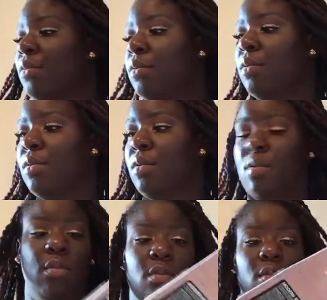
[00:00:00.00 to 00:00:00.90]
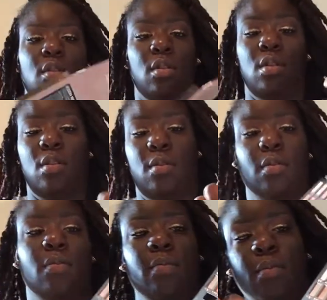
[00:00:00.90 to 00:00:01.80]
going to be the transition shade. Now we're going
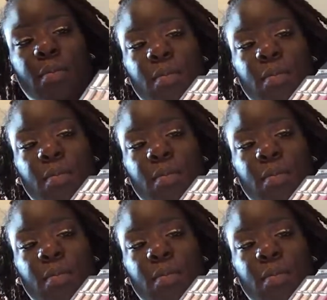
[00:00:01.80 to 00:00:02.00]
to go in